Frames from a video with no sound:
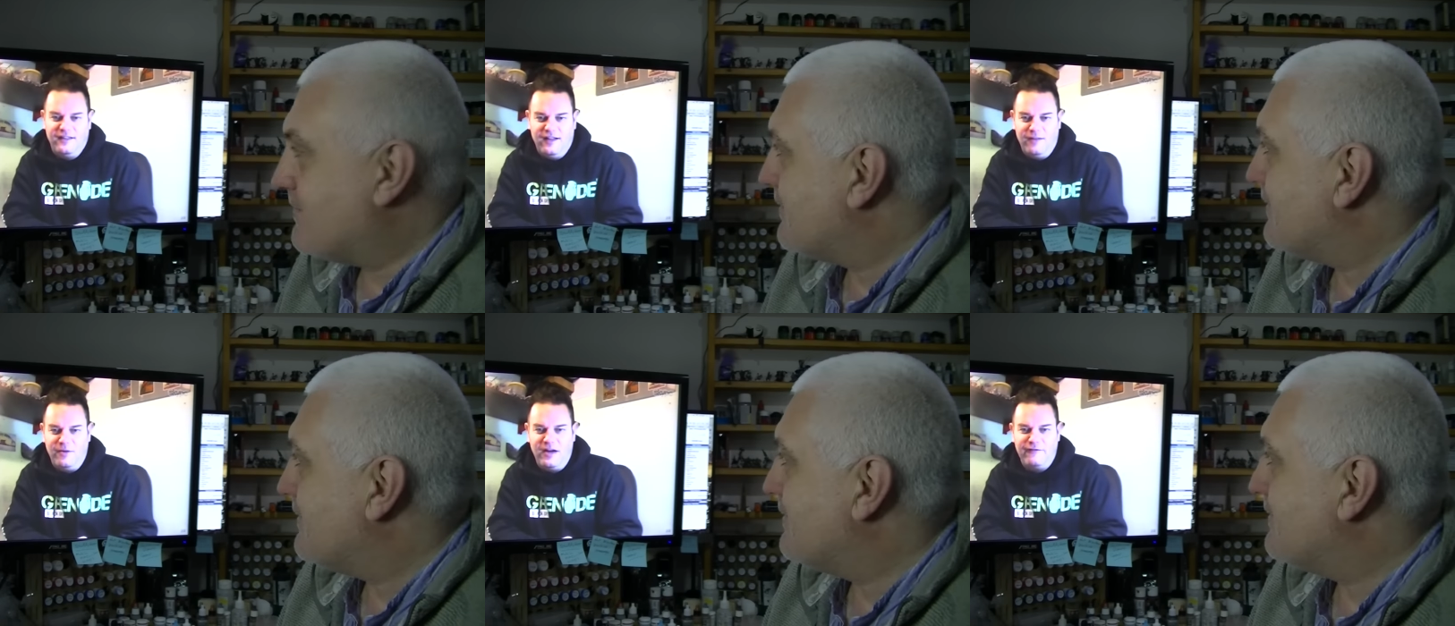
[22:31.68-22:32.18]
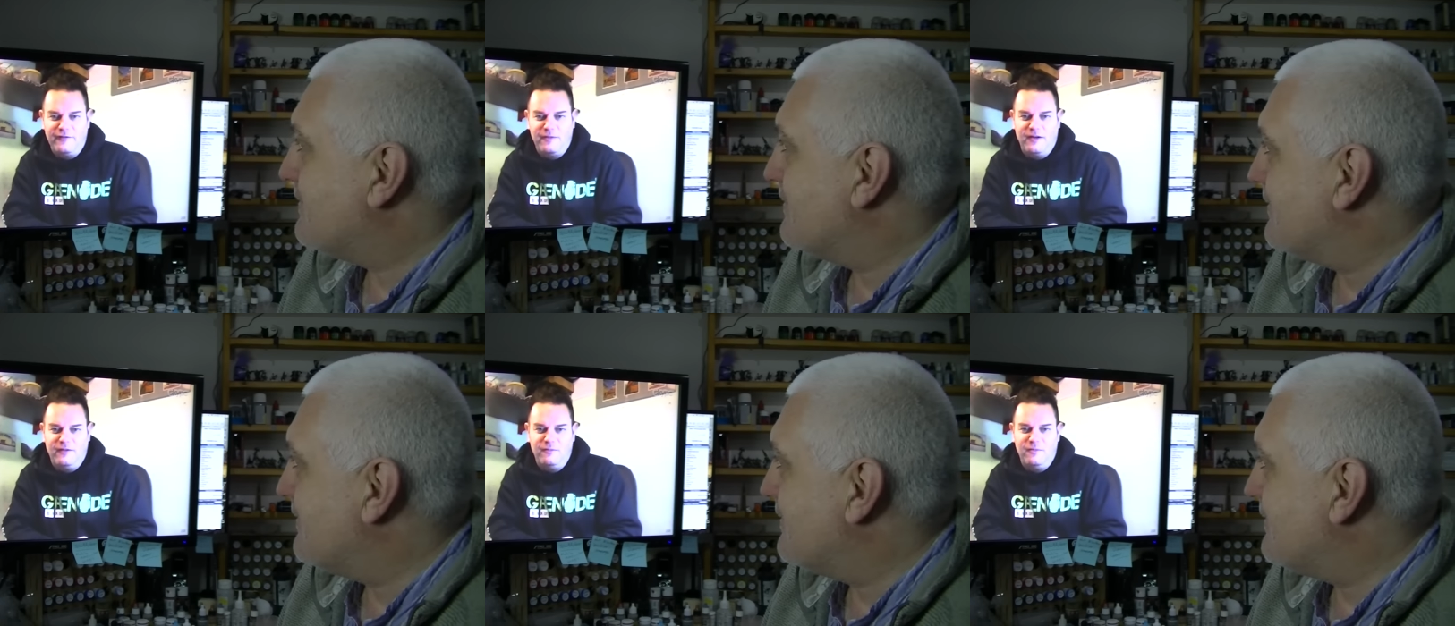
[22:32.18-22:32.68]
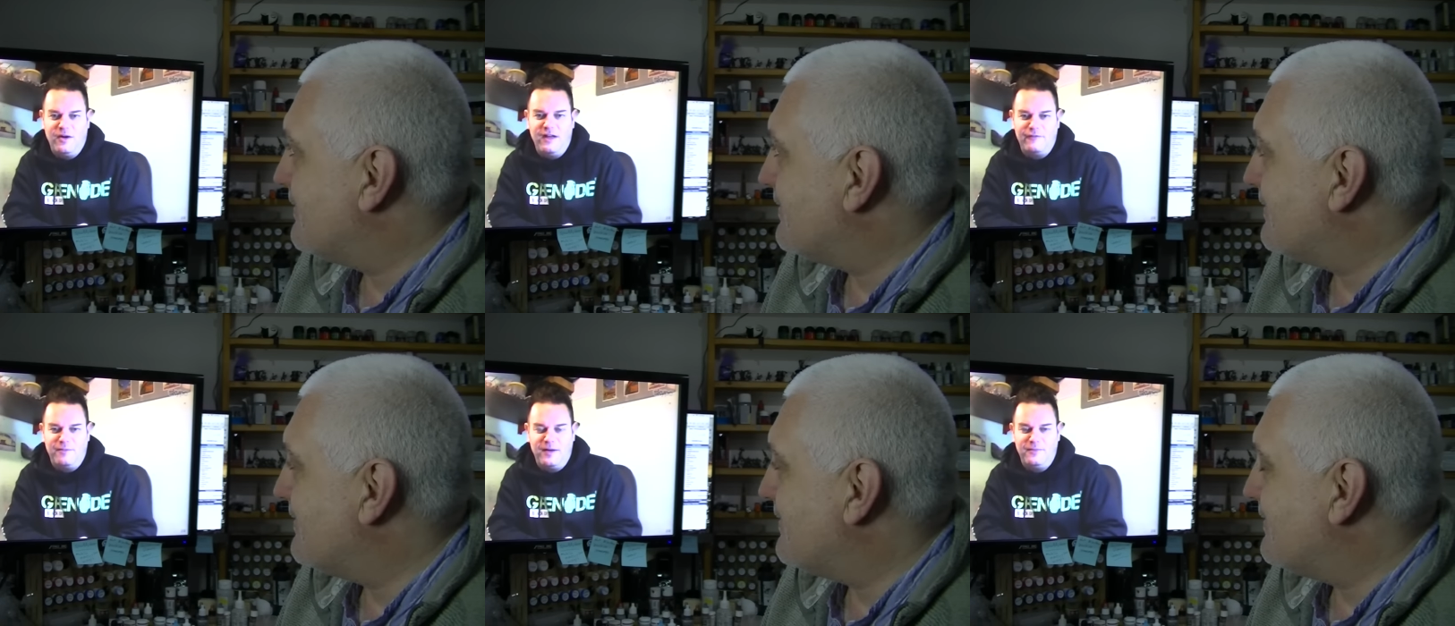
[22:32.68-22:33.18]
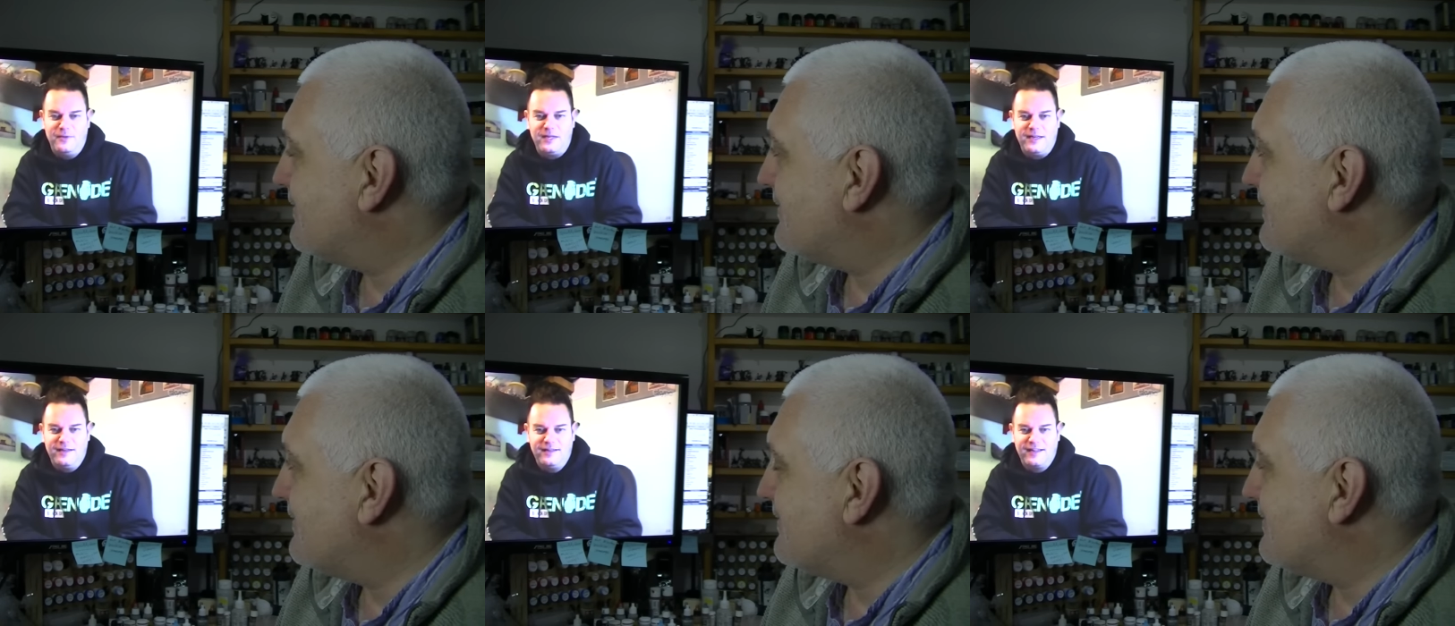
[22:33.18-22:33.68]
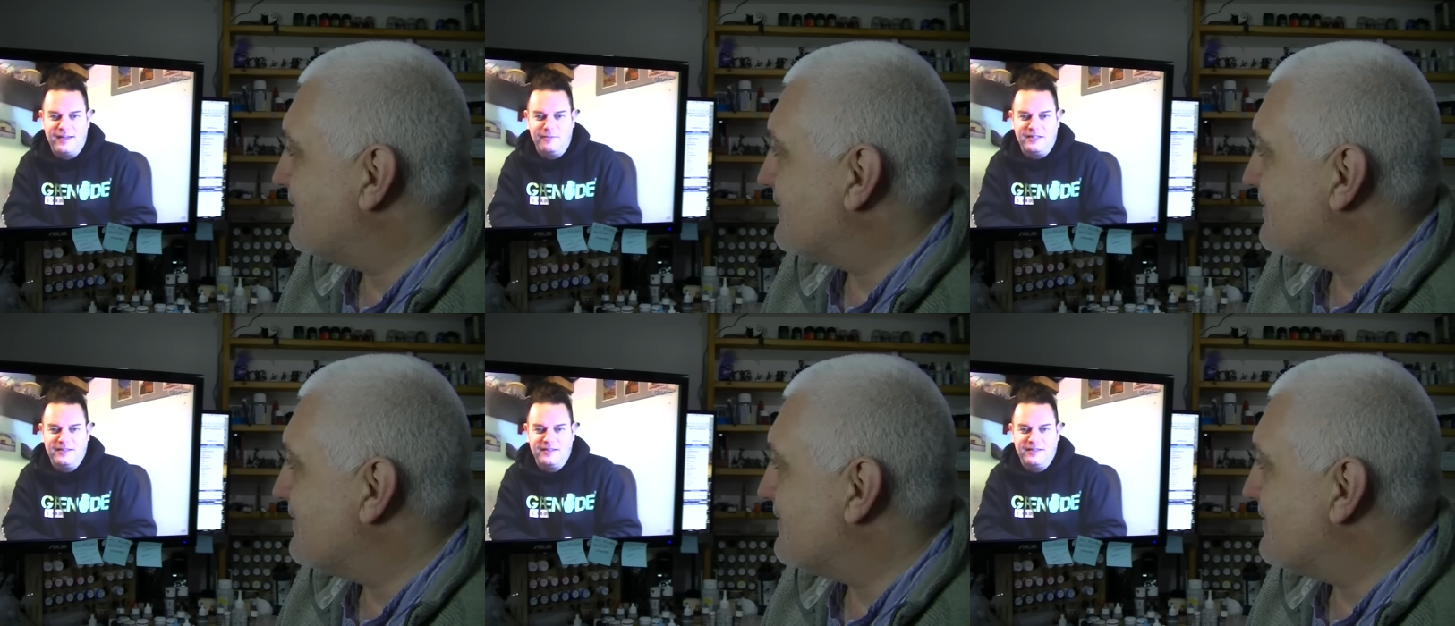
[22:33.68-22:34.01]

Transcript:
Speaker 1: I might have a I might have a puppy coming.